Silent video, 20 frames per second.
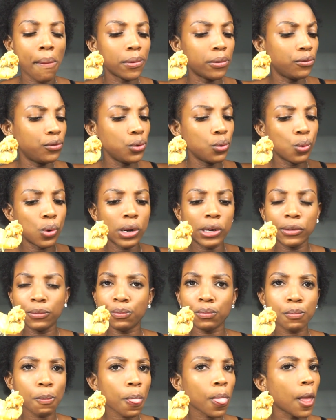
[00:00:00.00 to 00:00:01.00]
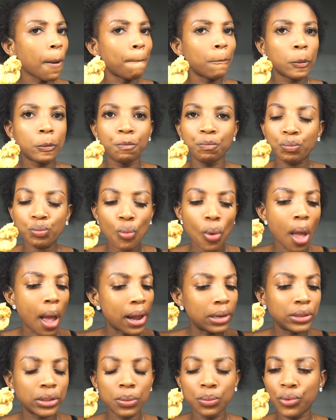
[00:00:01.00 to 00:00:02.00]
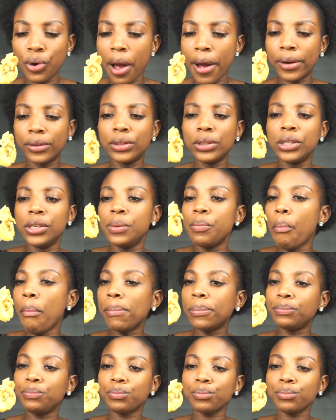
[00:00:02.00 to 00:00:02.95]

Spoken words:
If you want, add some broccoli.